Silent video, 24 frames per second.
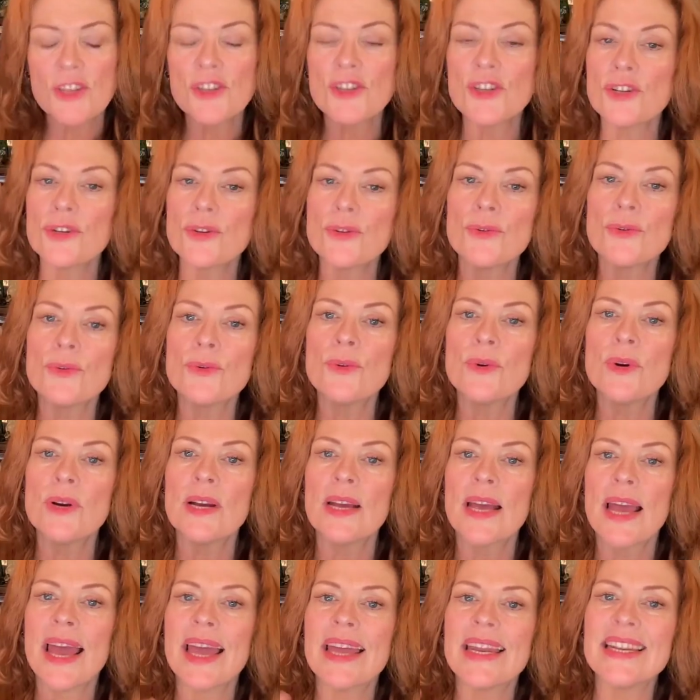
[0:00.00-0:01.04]
to
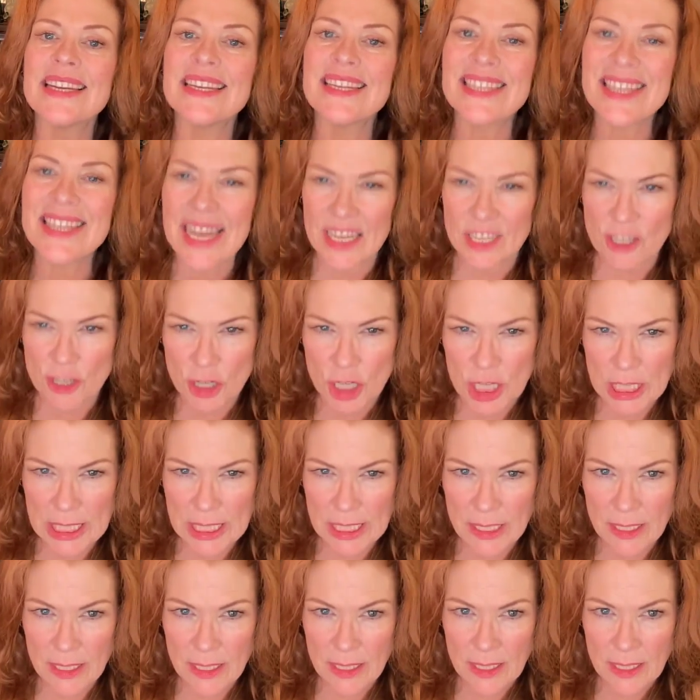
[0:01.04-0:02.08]
an intention.